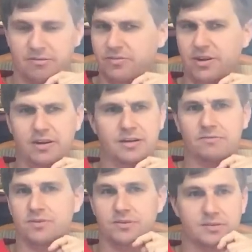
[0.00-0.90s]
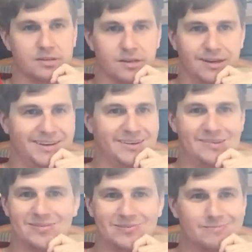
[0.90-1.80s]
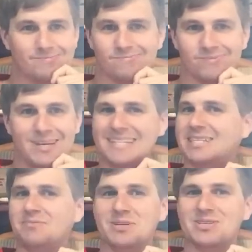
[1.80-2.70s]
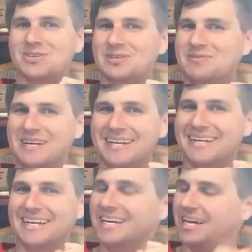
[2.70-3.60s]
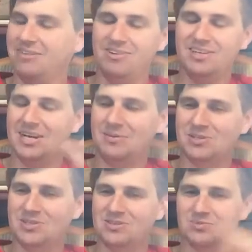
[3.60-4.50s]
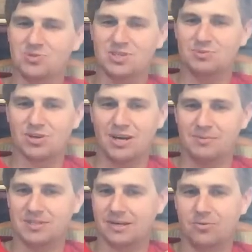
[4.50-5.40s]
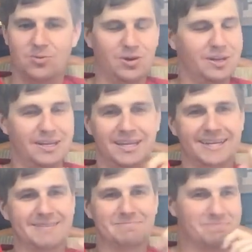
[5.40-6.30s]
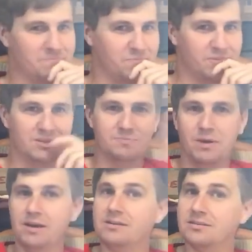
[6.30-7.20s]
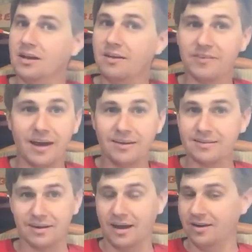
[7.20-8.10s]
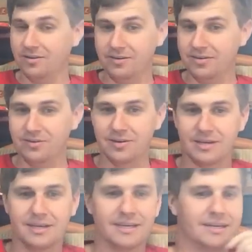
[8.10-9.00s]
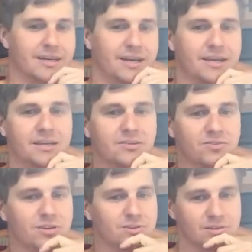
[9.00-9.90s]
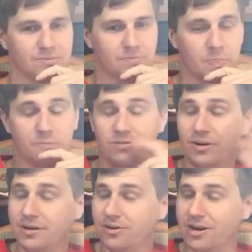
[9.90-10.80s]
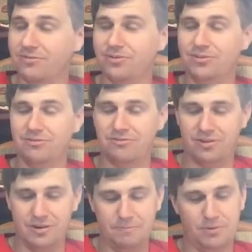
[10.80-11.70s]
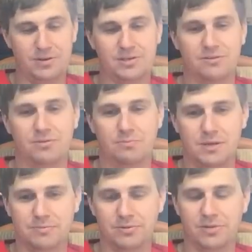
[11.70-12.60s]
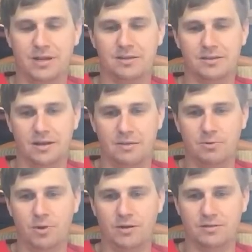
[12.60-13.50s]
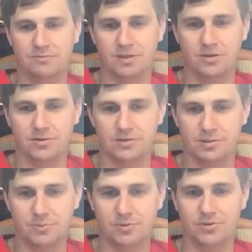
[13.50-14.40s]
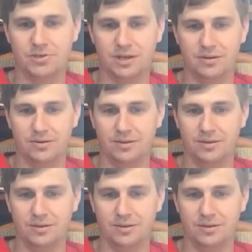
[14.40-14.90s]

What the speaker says: Very confusing. I don't... It's a mystery, man. Every time I see there's more subscribers, like, what? There's better stuff out there. I don't know. I get confused. Very grateful, very appreciative that people take the time to watch the videos and support the channel.